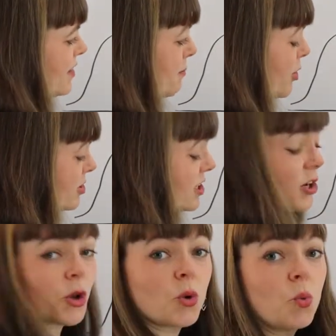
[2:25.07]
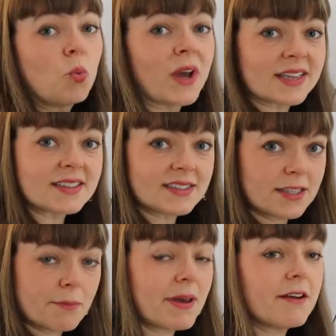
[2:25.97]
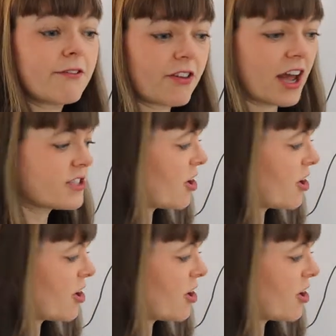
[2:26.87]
The person who wins the bid for that